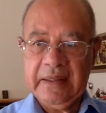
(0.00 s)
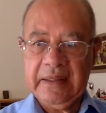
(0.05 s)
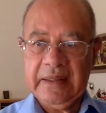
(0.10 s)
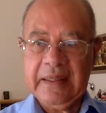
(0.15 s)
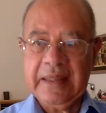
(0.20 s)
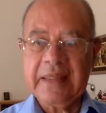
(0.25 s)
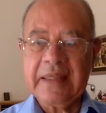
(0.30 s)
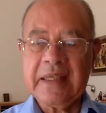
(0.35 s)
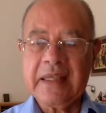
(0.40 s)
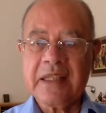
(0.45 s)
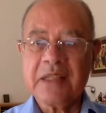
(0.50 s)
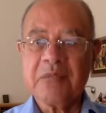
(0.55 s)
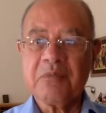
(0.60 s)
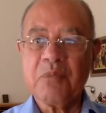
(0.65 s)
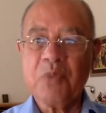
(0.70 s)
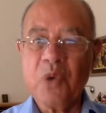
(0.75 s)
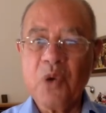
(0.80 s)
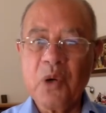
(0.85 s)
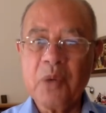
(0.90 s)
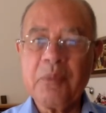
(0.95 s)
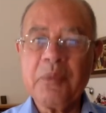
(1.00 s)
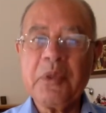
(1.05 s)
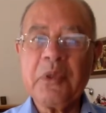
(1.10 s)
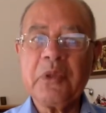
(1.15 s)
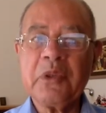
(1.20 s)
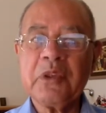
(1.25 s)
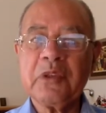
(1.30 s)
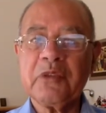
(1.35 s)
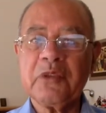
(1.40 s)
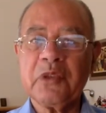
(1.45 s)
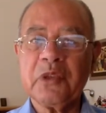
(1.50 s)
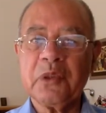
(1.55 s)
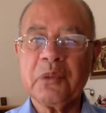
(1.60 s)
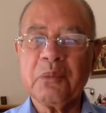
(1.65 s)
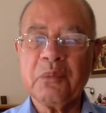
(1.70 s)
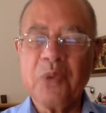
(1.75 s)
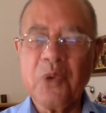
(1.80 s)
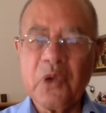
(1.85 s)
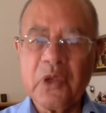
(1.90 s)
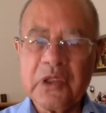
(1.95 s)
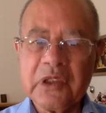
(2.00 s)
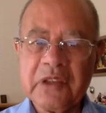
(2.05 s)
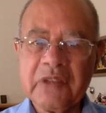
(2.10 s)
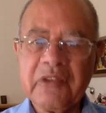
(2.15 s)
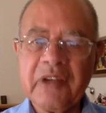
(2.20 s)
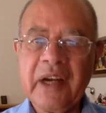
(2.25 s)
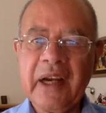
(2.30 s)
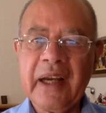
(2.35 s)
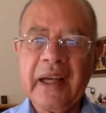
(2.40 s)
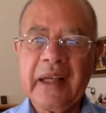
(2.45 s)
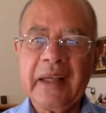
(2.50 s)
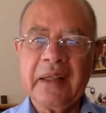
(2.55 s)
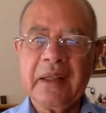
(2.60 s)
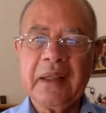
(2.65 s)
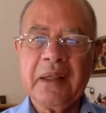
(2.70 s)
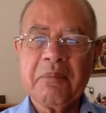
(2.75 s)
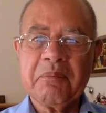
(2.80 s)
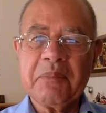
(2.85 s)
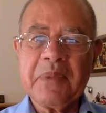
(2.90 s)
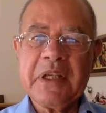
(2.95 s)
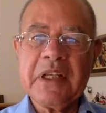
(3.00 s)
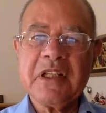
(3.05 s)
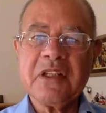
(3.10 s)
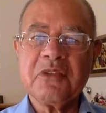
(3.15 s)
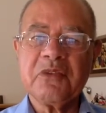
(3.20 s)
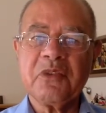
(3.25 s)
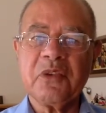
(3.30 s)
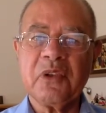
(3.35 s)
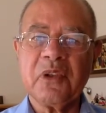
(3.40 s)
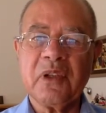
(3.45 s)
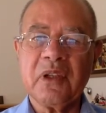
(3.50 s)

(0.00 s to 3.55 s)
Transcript: that is more beautiful, more divine, peaceful,